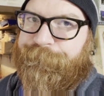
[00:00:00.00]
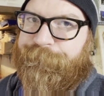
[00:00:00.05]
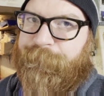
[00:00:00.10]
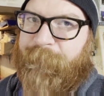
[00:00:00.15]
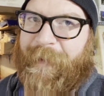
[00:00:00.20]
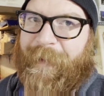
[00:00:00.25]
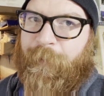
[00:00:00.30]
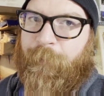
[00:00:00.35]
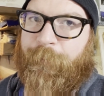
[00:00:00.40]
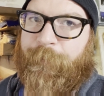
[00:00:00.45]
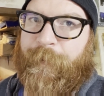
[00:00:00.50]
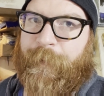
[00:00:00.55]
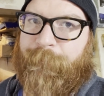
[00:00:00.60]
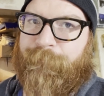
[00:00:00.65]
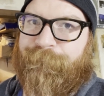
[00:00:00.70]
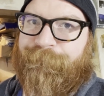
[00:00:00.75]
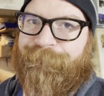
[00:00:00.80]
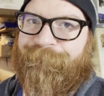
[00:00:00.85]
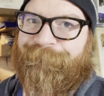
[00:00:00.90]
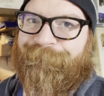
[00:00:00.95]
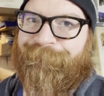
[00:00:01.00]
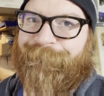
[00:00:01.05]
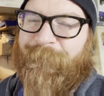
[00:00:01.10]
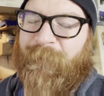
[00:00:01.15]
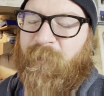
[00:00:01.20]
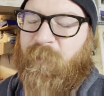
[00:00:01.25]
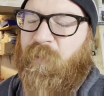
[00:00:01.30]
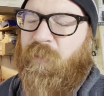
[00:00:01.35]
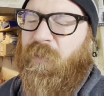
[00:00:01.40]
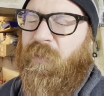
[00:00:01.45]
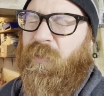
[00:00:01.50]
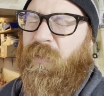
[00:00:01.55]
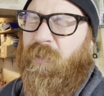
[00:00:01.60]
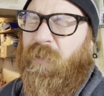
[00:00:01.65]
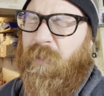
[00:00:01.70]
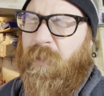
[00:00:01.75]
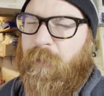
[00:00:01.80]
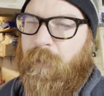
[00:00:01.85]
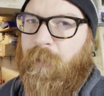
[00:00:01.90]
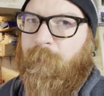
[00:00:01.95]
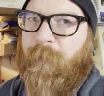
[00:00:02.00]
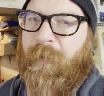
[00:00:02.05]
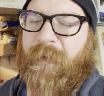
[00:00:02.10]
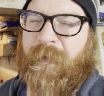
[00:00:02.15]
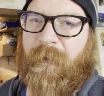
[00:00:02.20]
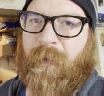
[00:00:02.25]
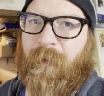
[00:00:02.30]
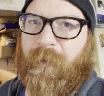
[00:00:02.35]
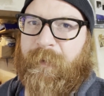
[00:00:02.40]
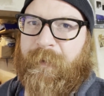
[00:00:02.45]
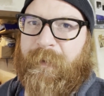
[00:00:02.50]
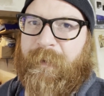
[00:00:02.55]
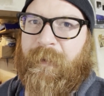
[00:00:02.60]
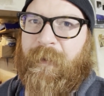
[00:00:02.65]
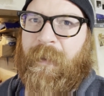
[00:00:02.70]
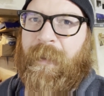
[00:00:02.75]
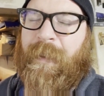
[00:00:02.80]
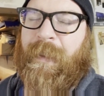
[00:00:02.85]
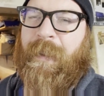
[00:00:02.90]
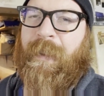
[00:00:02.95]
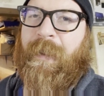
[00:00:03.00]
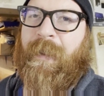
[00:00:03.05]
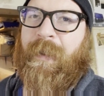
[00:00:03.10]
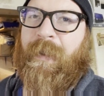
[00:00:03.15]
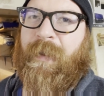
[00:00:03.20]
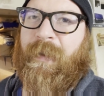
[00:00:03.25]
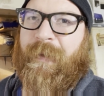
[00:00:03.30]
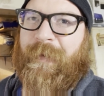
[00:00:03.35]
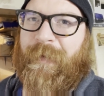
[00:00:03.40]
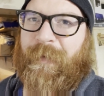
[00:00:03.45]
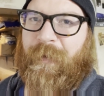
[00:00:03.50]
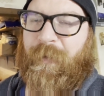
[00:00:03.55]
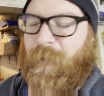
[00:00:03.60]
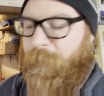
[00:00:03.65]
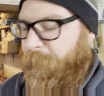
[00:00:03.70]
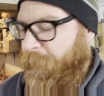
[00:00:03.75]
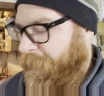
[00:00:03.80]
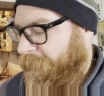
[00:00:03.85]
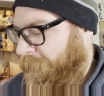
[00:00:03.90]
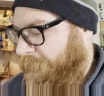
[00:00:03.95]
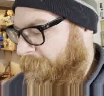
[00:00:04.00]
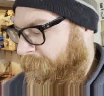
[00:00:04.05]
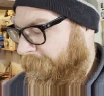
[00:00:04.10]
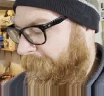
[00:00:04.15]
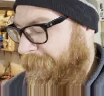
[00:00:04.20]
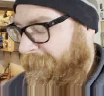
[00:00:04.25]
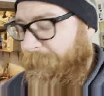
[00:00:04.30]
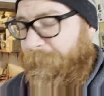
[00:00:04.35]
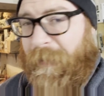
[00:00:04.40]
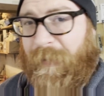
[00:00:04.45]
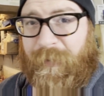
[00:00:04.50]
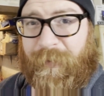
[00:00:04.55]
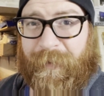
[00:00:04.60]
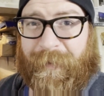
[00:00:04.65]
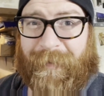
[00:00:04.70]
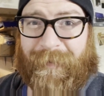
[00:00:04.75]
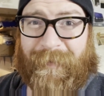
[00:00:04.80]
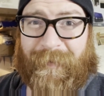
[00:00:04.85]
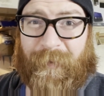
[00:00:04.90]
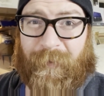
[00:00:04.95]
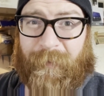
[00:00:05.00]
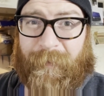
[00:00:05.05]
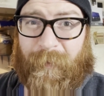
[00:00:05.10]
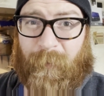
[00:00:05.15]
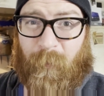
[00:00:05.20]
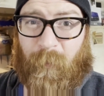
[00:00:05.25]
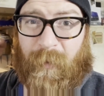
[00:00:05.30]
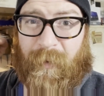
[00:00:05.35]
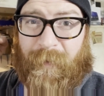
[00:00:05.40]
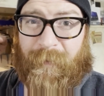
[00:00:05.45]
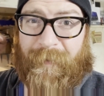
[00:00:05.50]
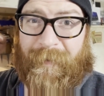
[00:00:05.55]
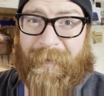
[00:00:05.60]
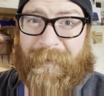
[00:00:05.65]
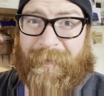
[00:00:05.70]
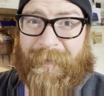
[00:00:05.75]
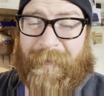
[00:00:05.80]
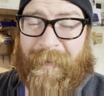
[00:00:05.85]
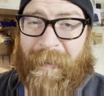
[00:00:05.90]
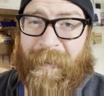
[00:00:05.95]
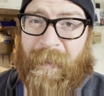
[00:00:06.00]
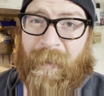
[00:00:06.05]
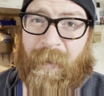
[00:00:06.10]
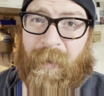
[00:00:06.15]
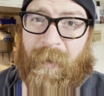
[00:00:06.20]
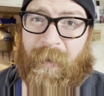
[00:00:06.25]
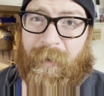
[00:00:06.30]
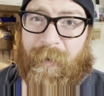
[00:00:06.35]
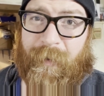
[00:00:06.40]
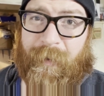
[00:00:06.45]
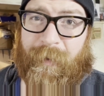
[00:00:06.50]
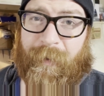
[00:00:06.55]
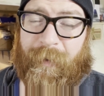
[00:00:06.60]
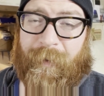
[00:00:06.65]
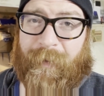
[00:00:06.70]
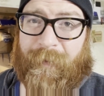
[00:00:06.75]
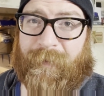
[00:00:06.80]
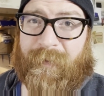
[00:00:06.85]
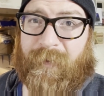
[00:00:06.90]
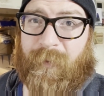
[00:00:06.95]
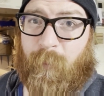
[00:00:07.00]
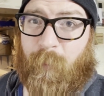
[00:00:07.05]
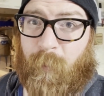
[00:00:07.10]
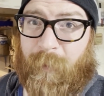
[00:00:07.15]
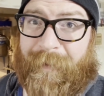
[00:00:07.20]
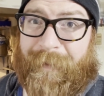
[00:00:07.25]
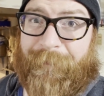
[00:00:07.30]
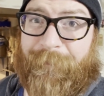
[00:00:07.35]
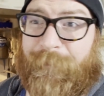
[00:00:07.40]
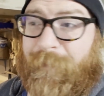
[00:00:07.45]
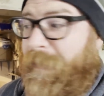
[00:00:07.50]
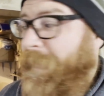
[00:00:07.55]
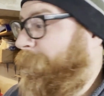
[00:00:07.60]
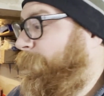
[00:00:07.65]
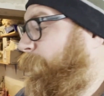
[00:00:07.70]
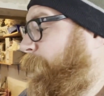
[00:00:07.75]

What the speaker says: They don't fit. Super salty. Super salty, especially considering that one of these is 25